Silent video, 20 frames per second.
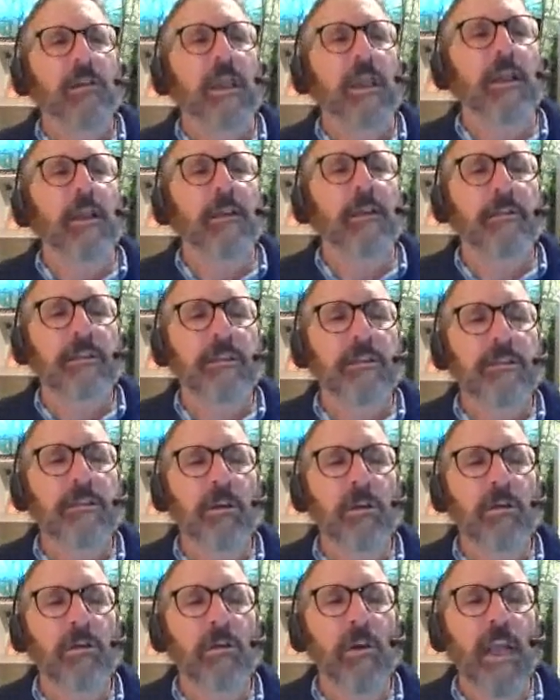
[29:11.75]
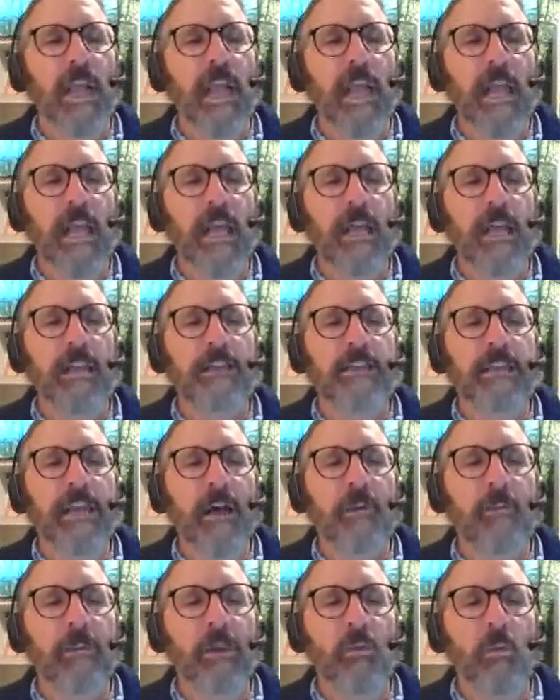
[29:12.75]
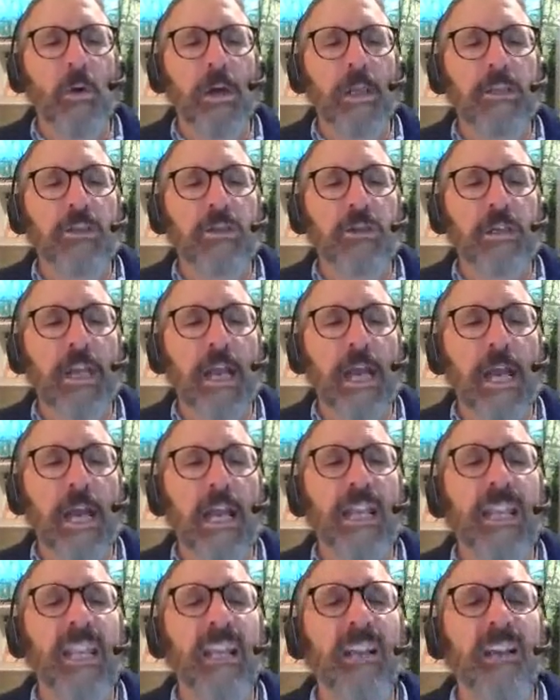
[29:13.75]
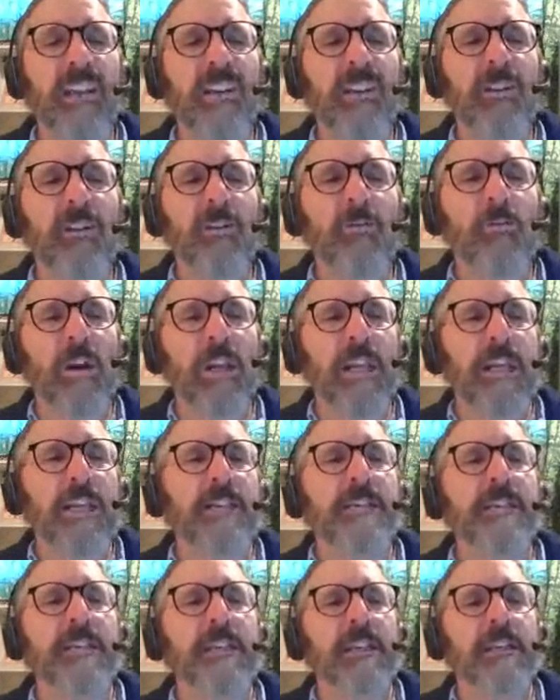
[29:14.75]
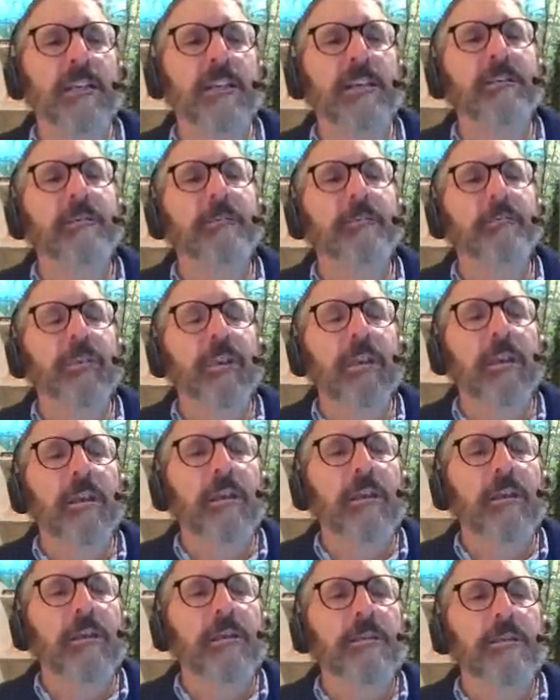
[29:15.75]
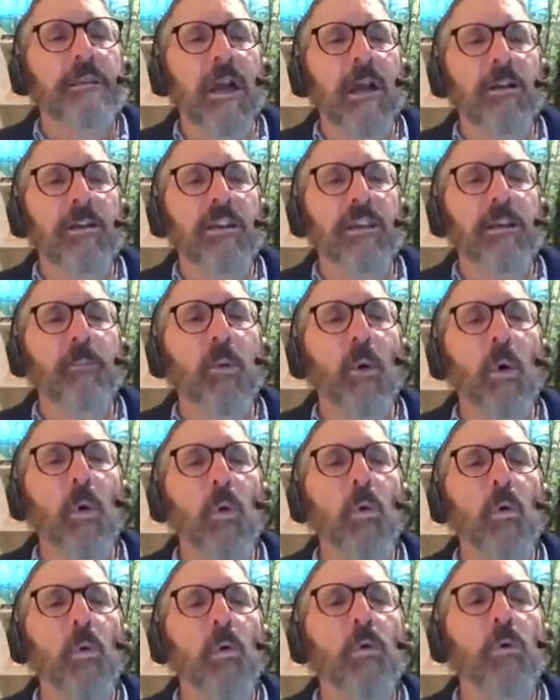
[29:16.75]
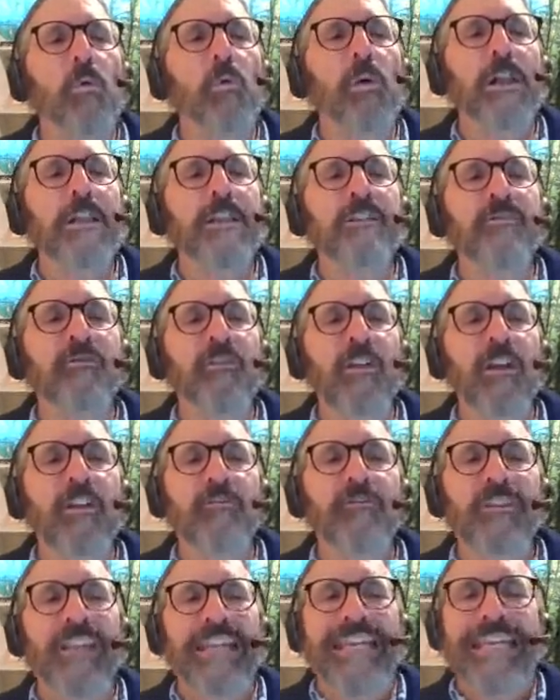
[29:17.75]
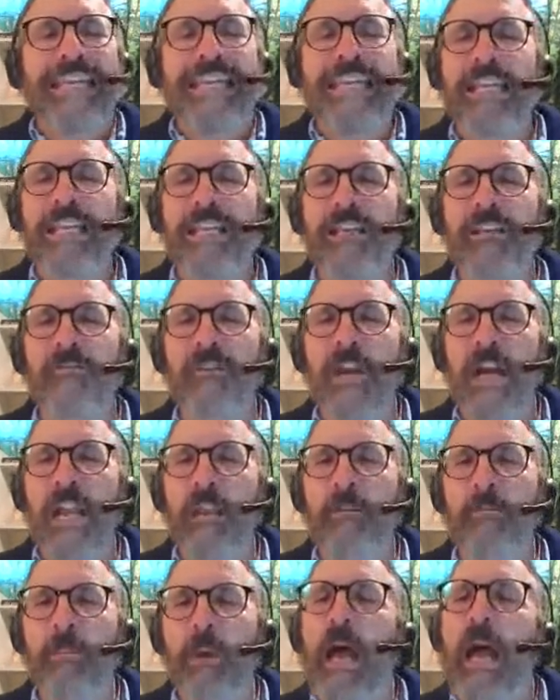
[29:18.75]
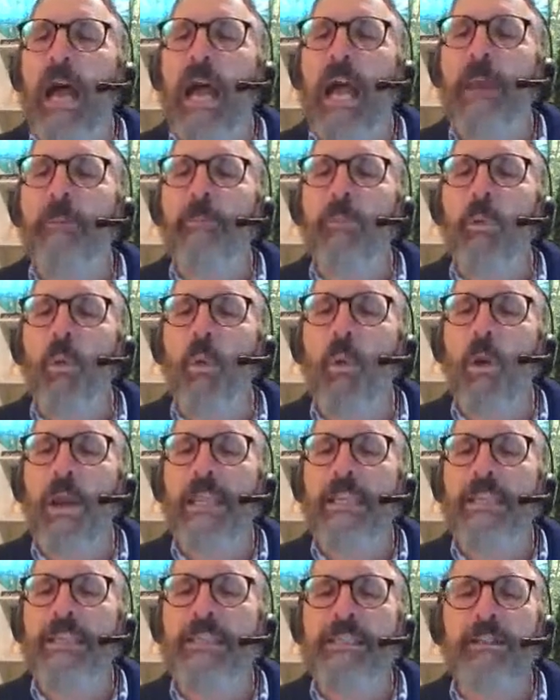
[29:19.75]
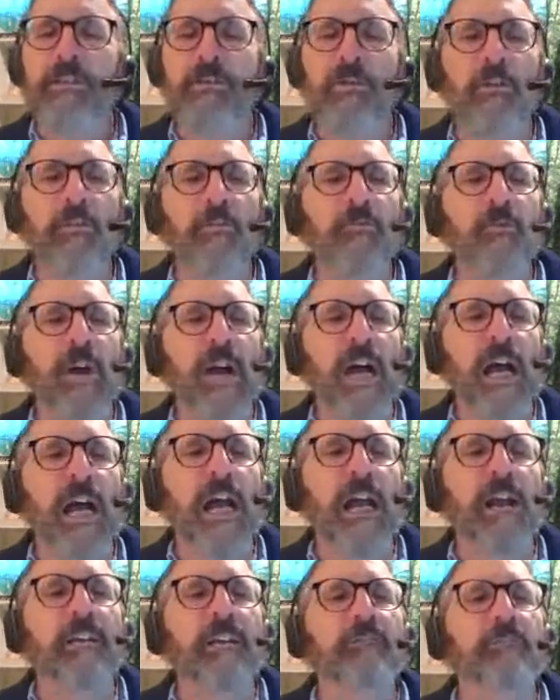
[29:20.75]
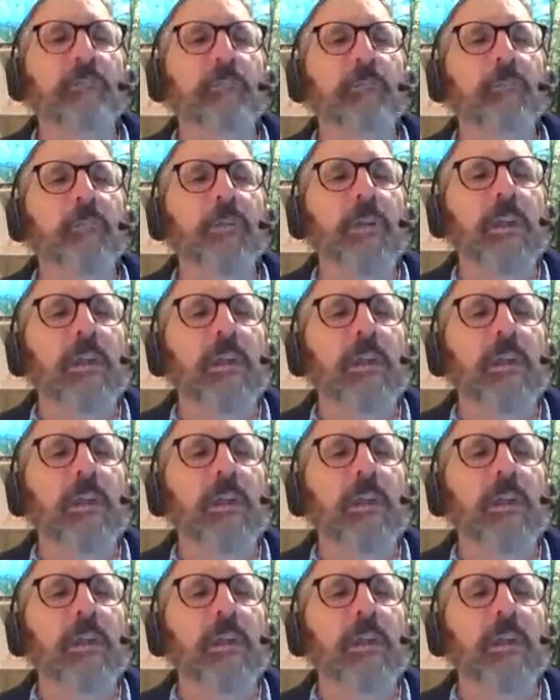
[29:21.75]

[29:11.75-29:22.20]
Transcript: Okay, so go ahead, tell me what you got here. What is it? Start the poll. What's 15 divided by 0.05?